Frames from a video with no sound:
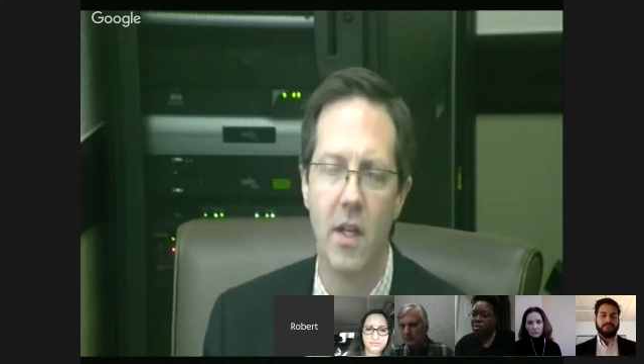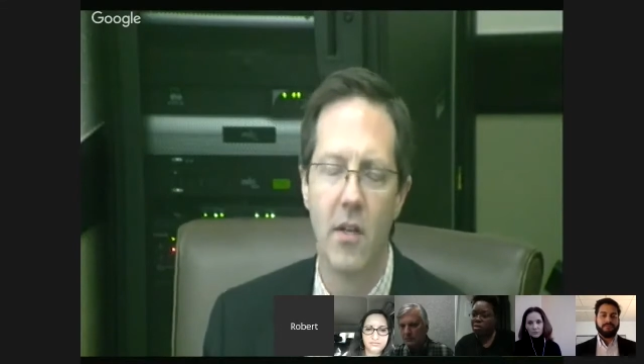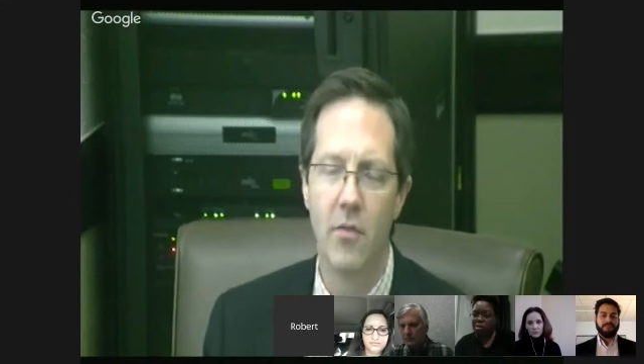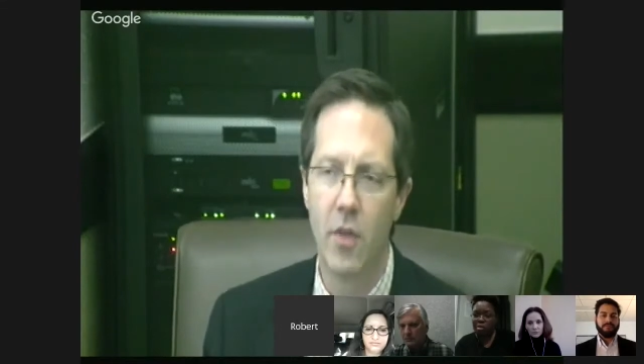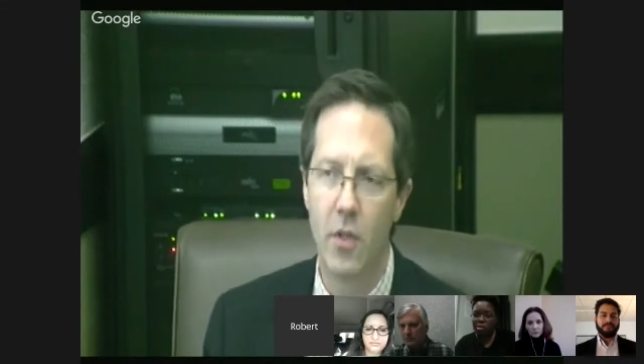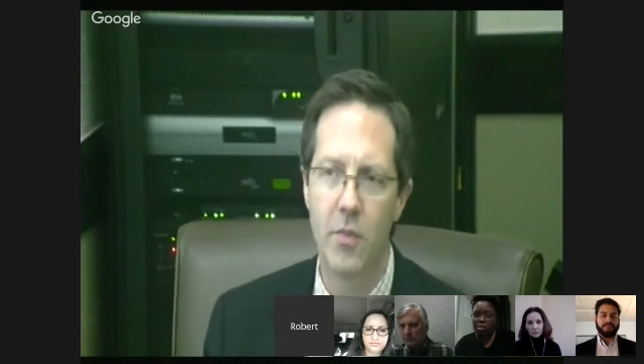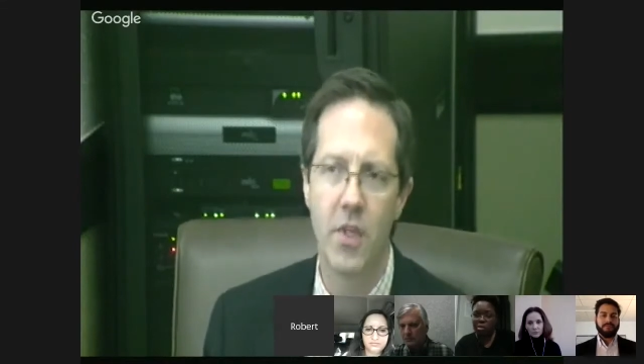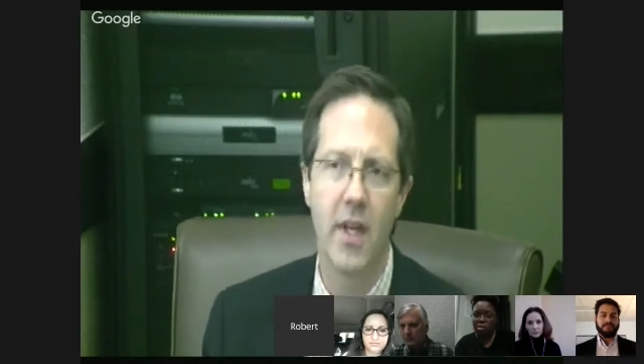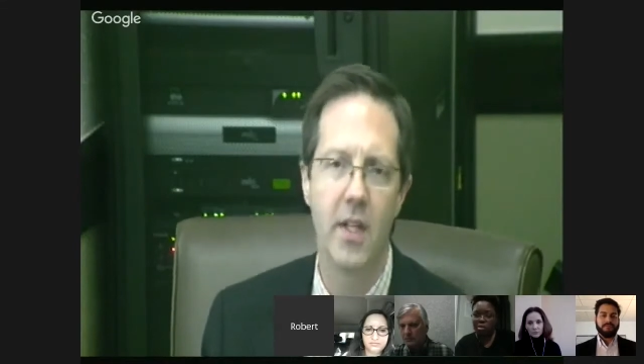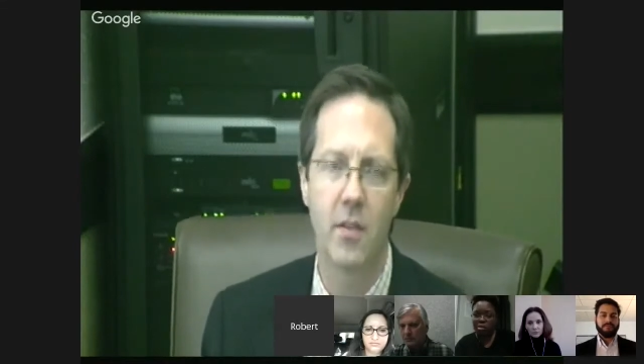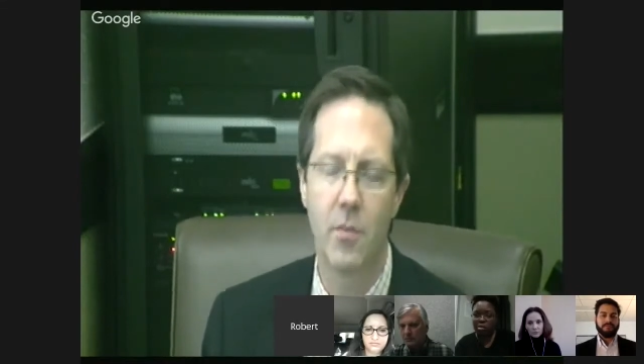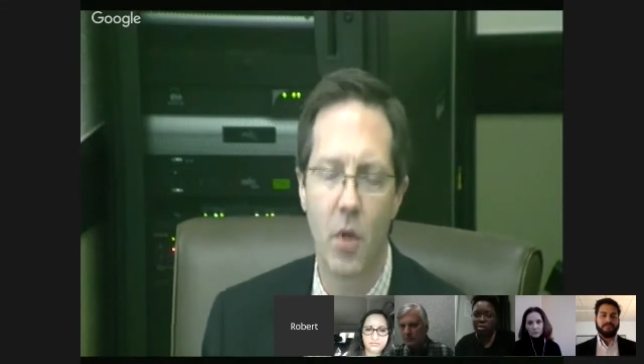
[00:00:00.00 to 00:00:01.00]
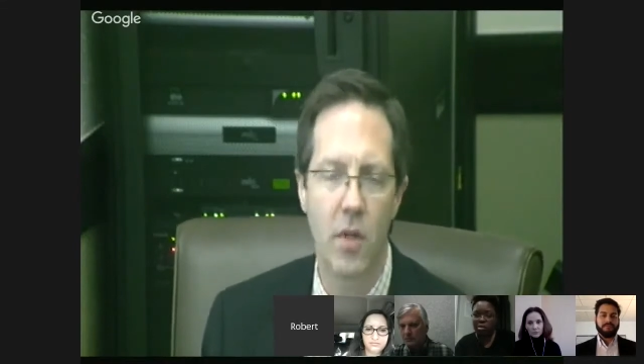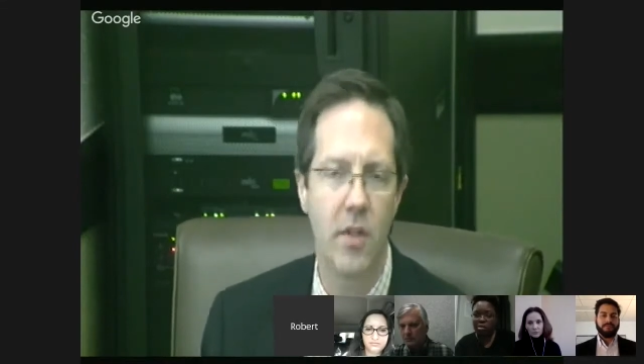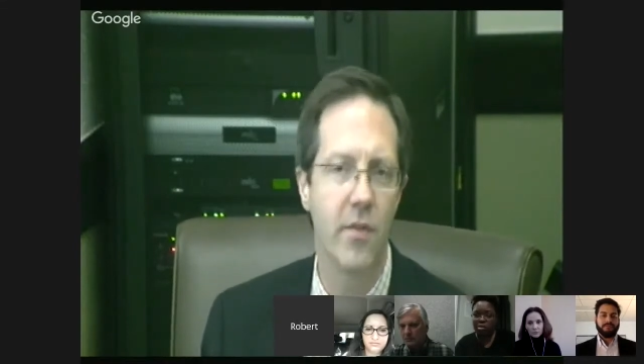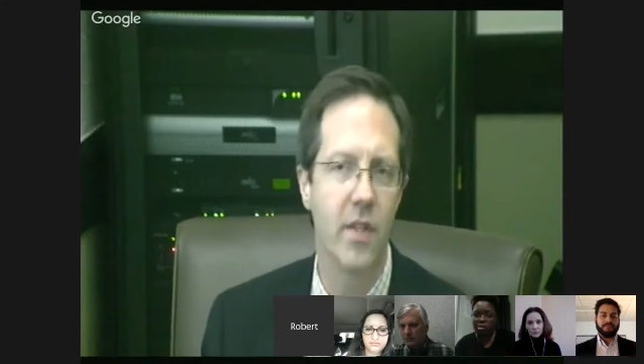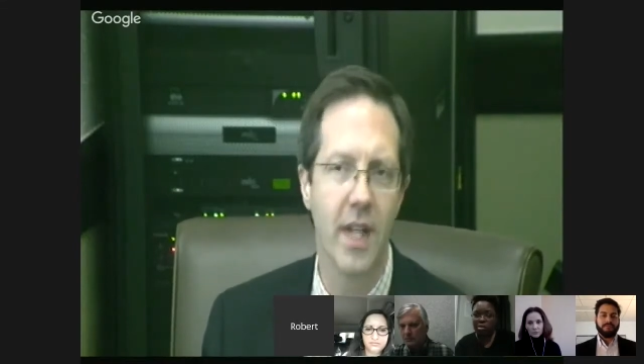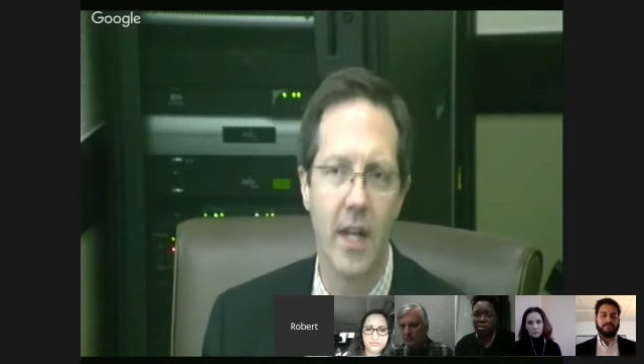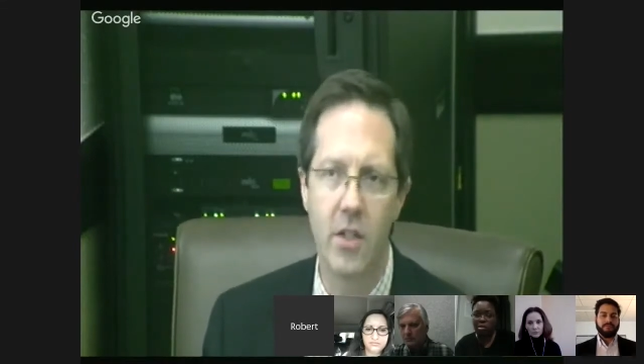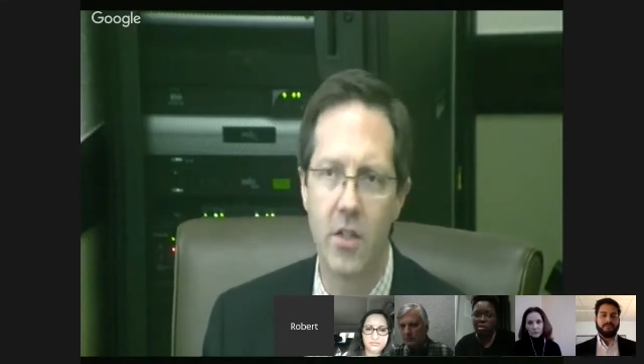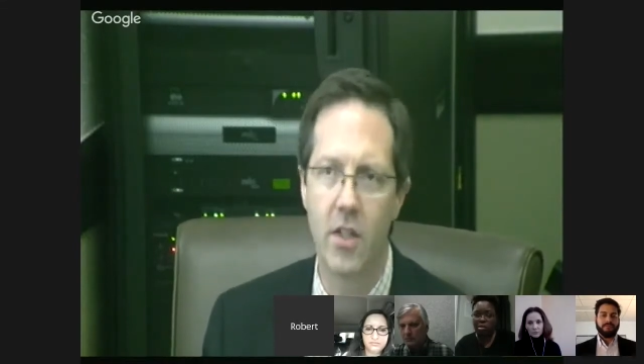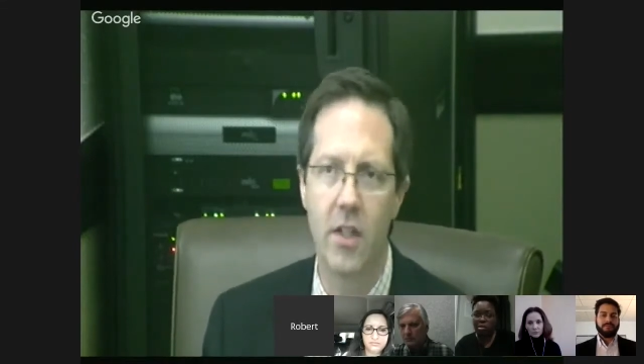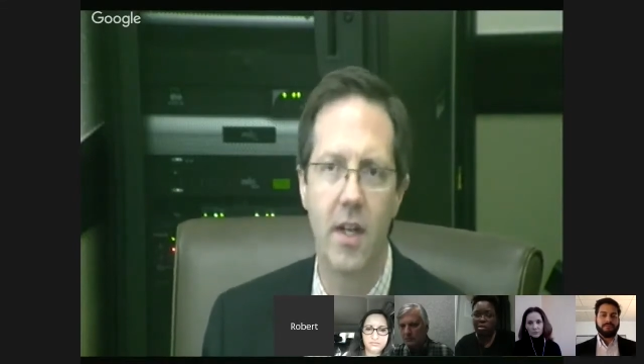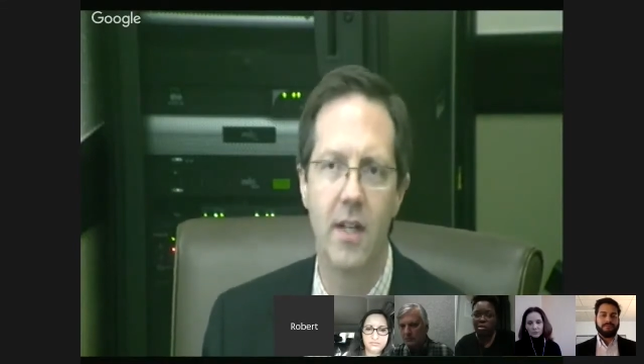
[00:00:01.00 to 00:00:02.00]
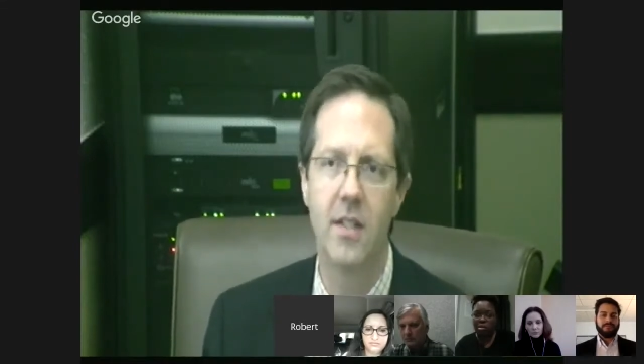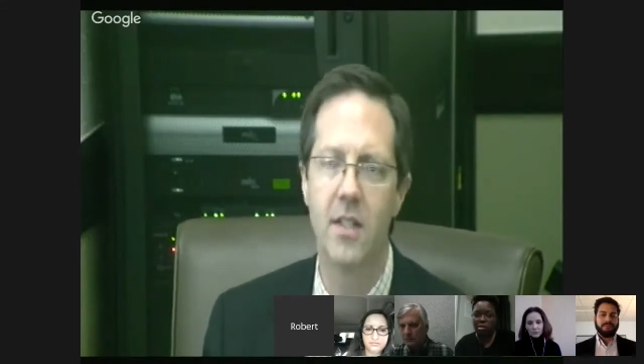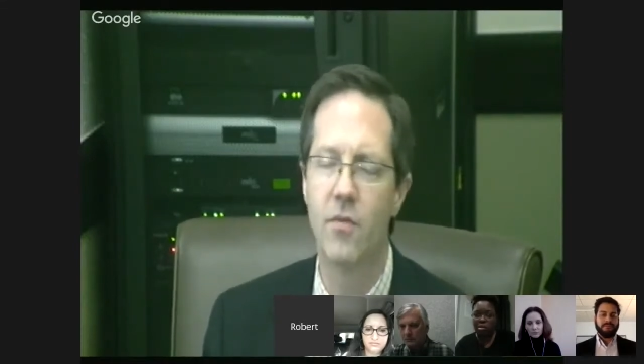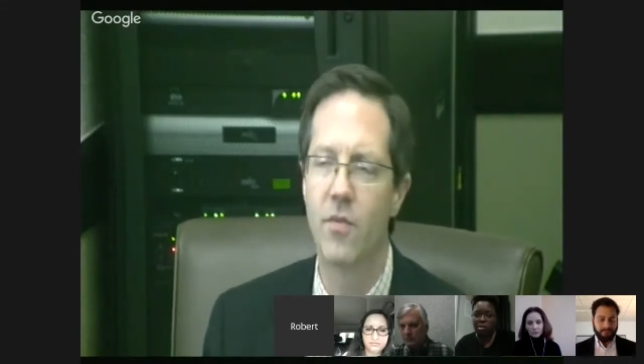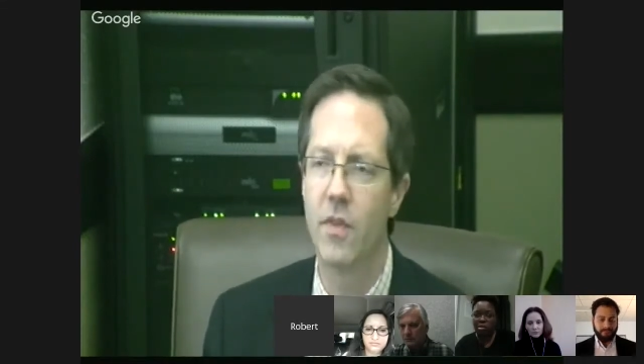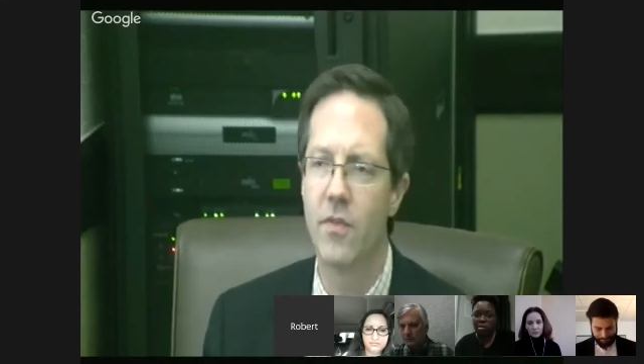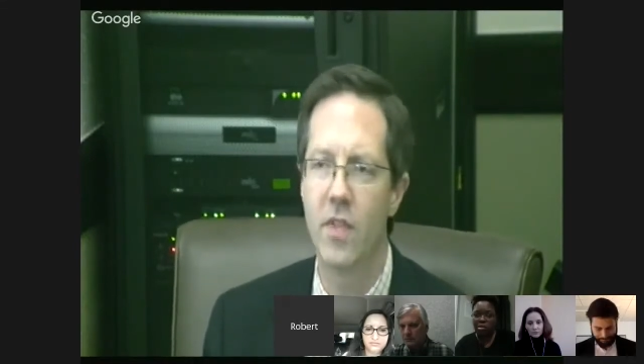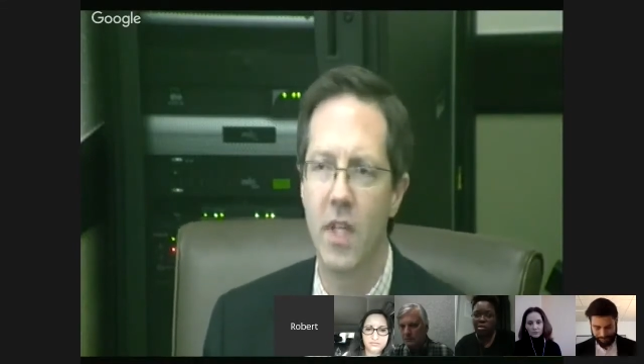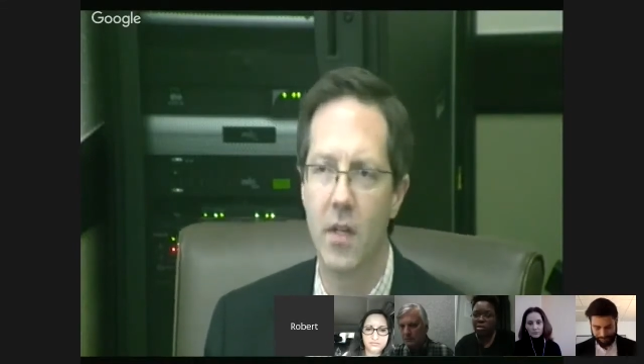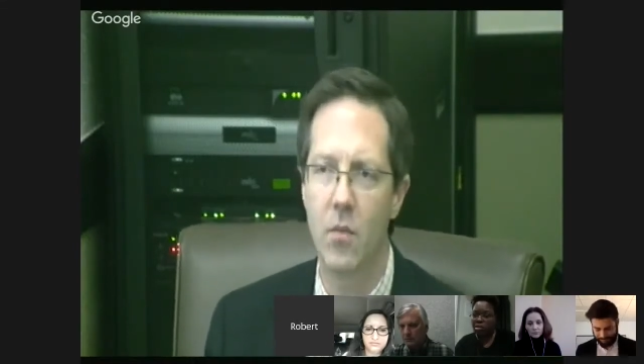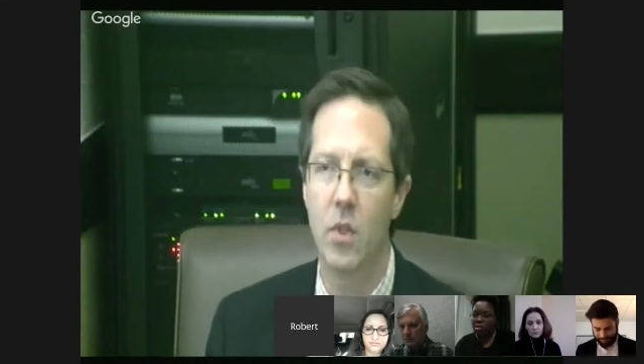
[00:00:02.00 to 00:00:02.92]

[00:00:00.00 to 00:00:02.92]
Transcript: films like The Birth of a Nation in 1915,